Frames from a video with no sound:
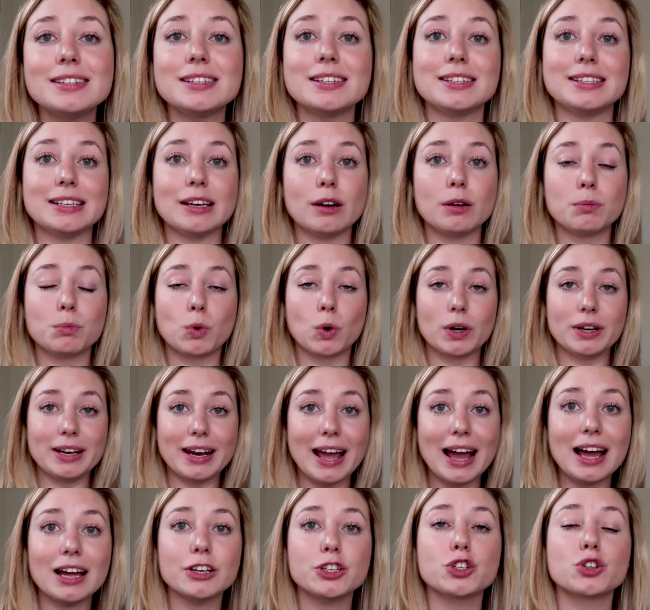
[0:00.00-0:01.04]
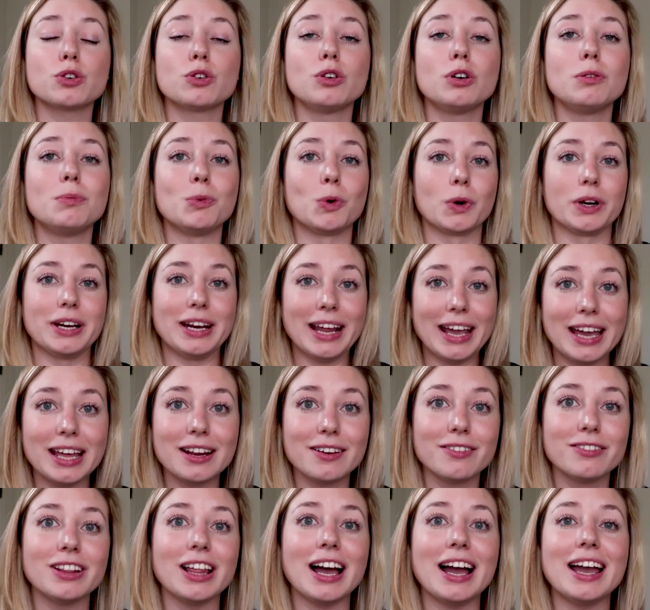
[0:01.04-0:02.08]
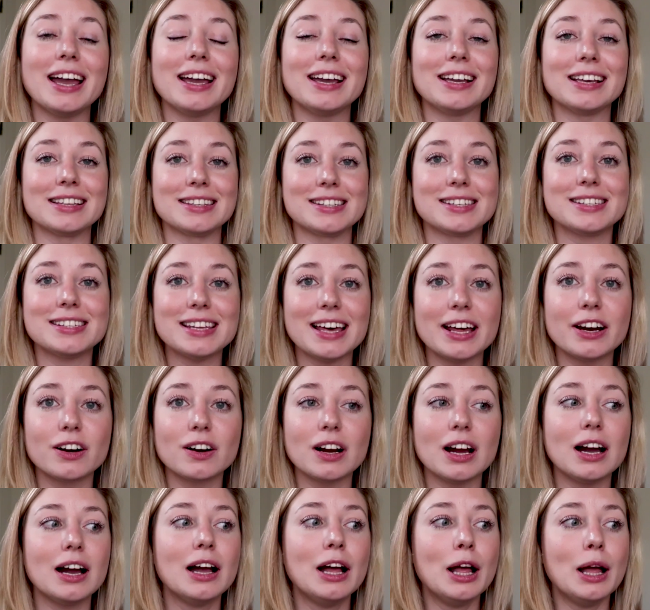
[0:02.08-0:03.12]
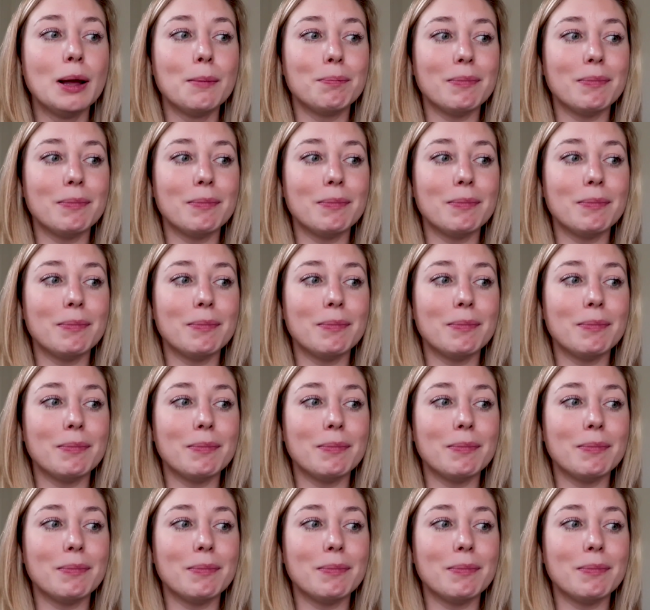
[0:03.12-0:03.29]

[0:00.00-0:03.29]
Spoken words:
to sound more natural, more native-like, etc.,